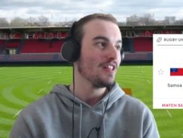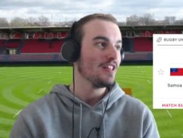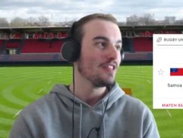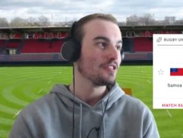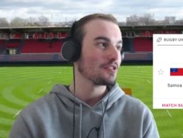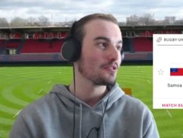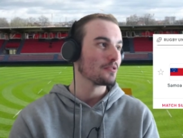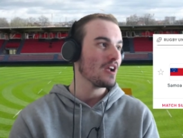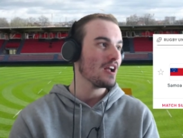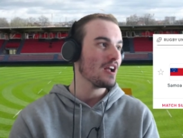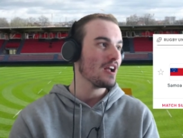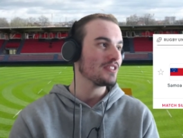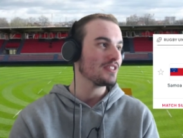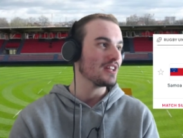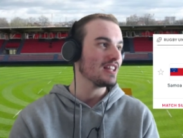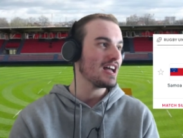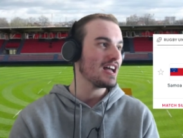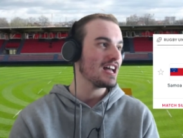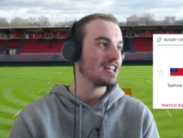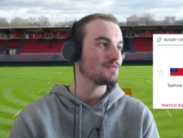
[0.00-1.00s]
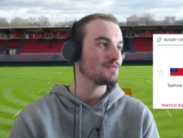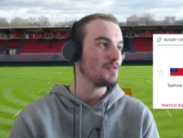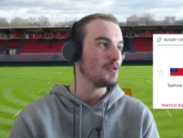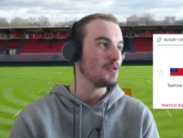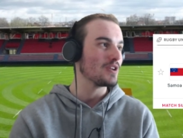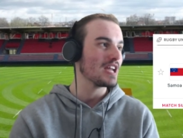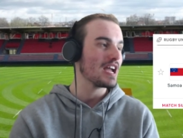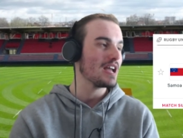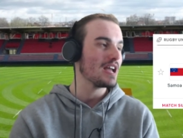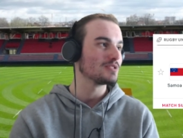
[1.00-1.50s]
throughout the last few
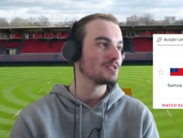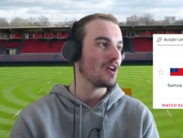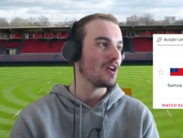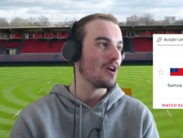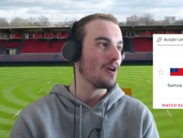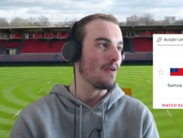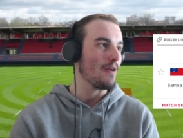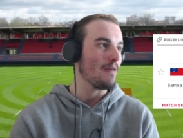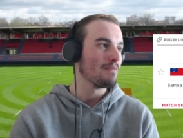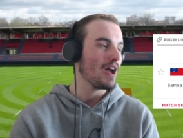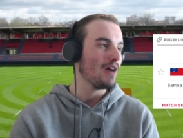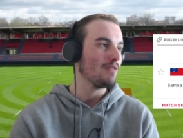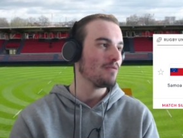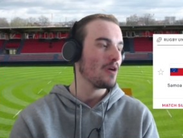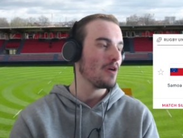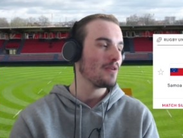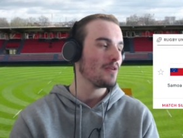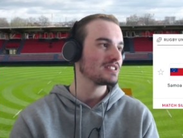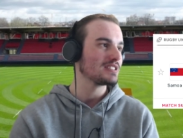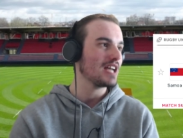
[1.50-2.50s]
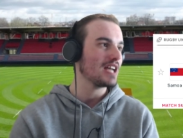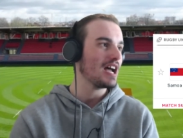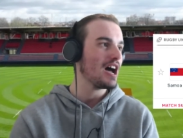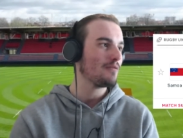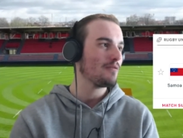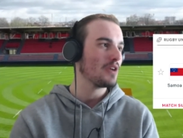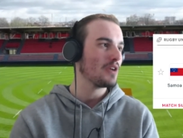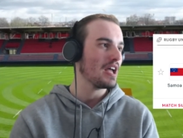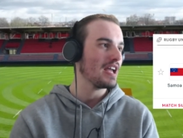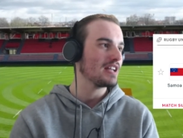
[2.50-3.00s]
games, though. Now, Valvasa
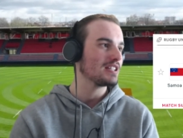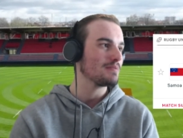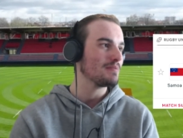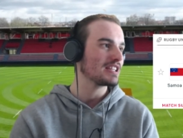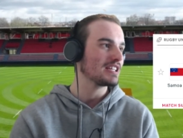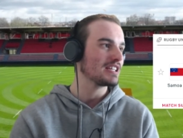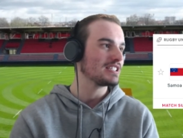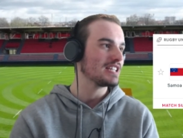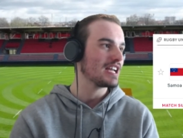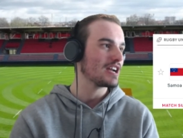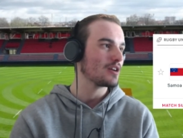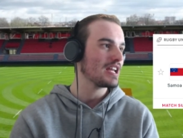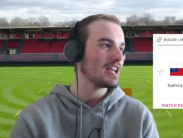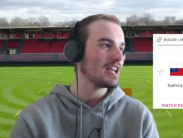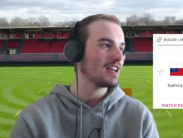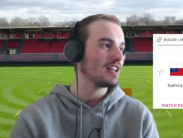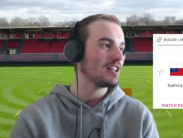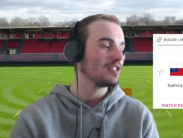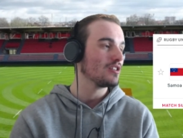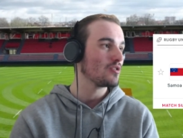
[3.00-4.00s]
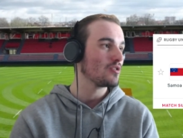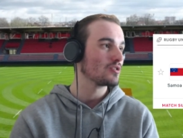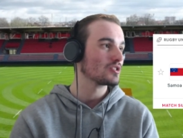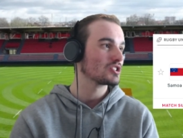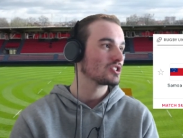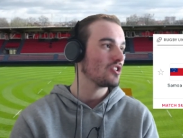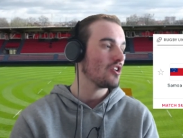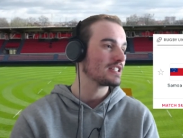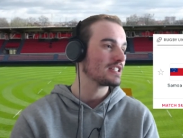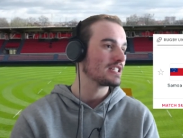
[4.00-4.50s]
Alpha had to make the tackle there
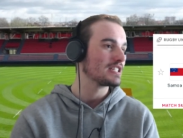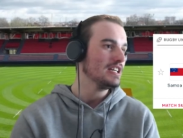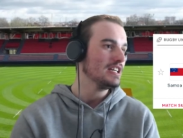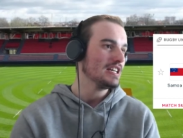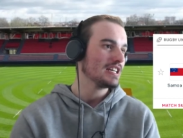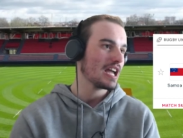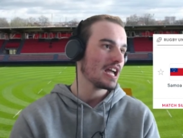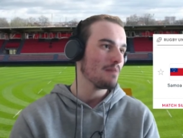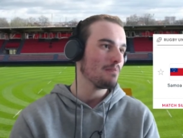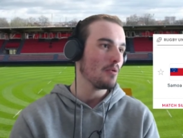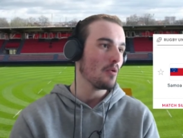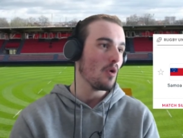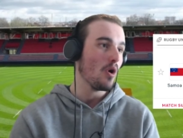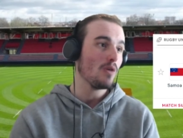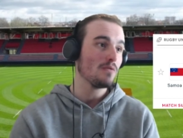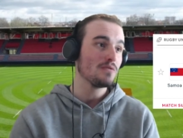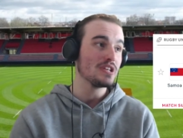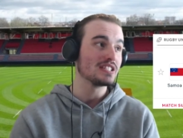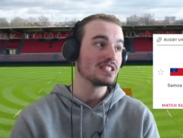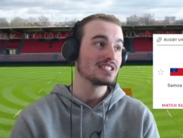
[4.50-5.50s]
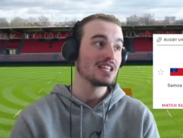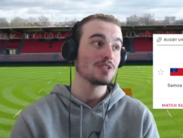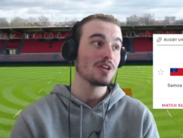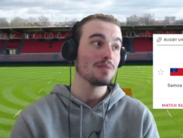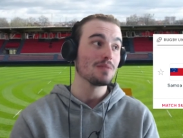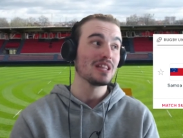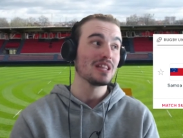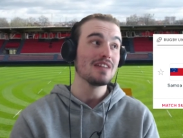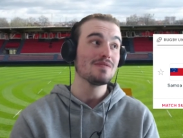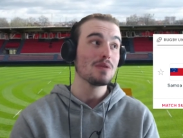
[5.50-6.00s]
alongside a couple of the subs.
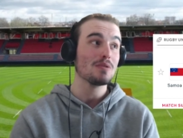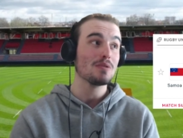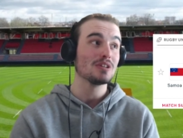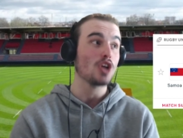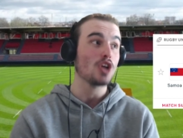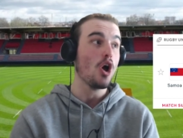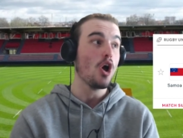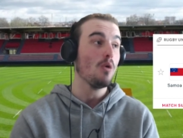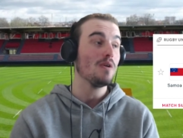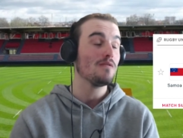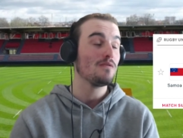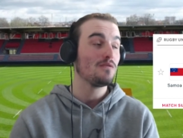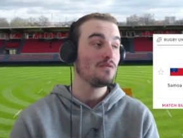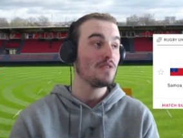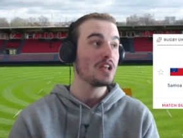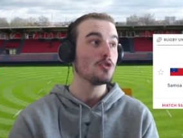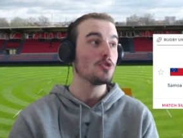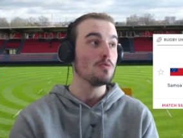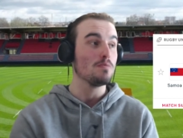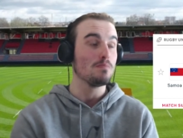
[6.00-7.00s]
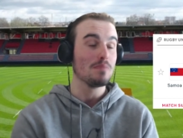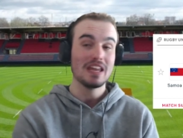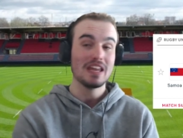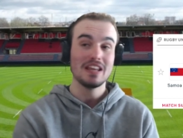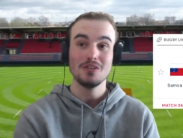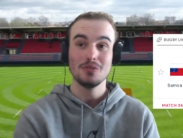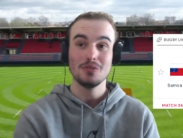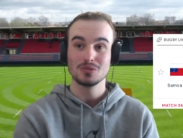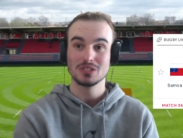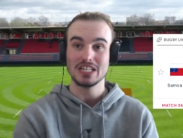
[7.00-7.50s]
I believe that was Owen Fetu.
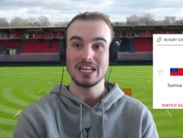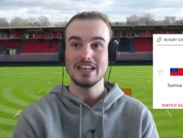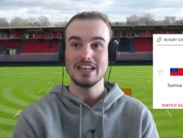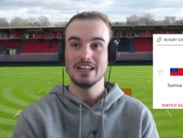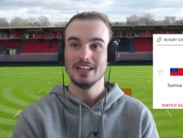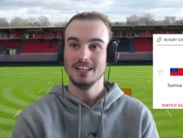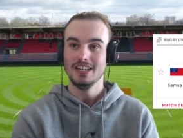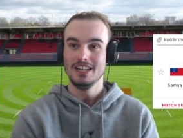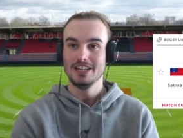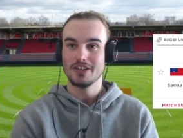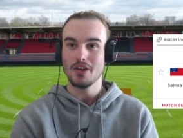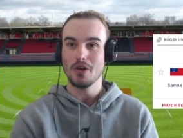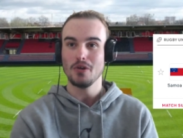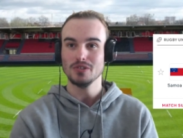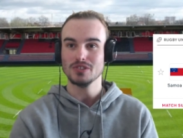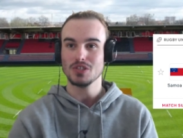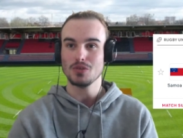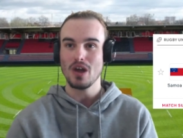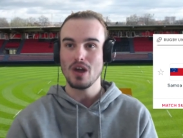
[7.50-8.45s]
Penalty goes the